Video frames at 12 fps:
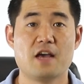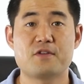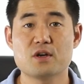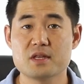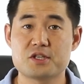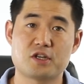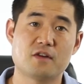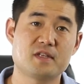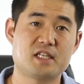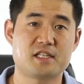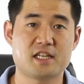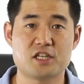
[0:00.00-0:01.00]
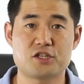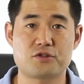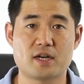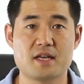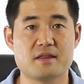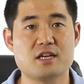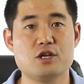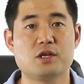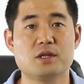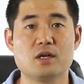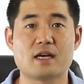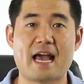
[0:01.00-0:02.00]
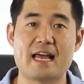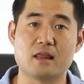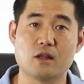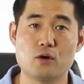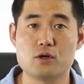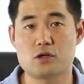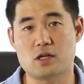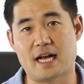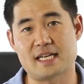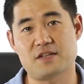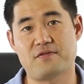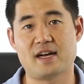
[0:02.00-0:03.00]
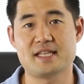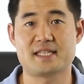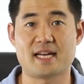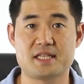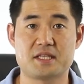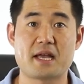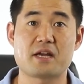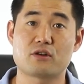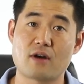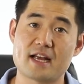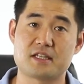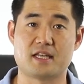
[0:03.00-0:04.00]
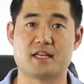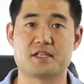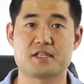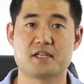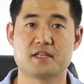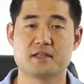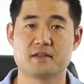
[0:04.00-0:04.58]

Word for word: If you're in the services industry, then you can look at local classified sites like Craigslist.